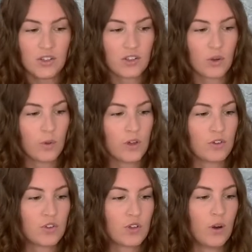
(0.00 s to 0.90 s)
so
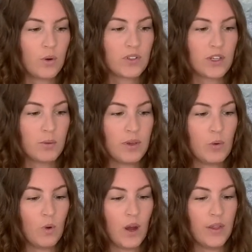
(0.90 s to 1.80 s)
there's always going to be
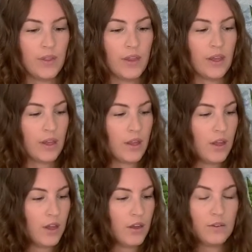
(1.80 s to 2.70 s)
one that
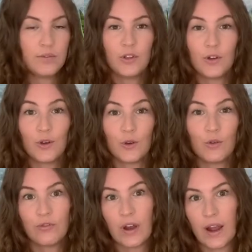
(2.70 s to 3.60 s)
you'll
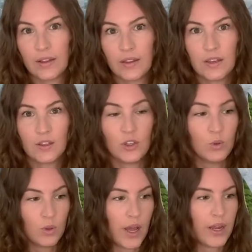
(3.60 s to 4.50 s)
find that you
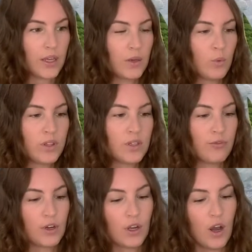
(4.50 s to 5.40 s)
like with
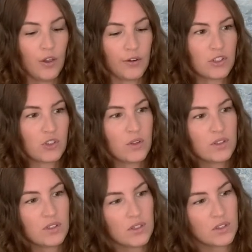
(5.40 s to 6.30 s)
different coloring. So
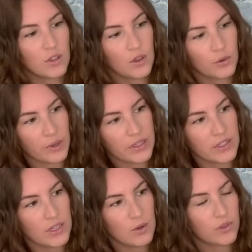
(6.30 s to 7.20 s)
this is the
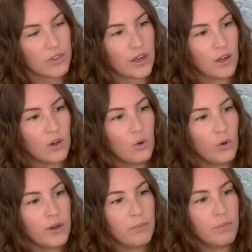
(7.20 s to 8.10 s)
Laurenti with that
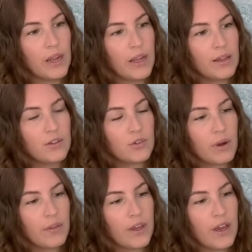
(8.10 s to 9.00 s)
golden band
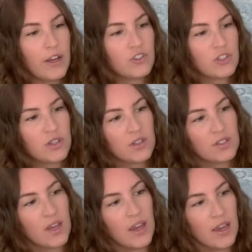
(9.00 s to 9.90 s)
around the
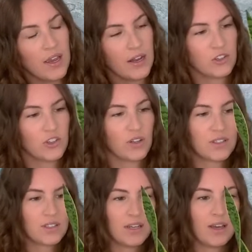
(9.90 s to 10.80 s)
edges, and as you can
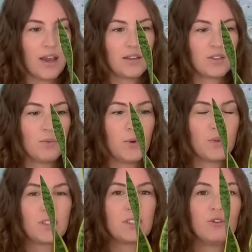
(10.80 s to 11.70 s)
see, it has
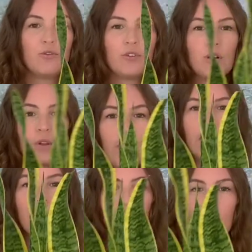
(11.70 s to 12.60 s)
almost silver,
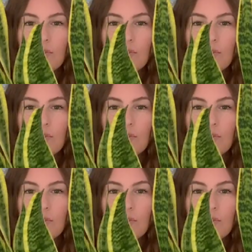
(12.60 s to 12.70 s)
light green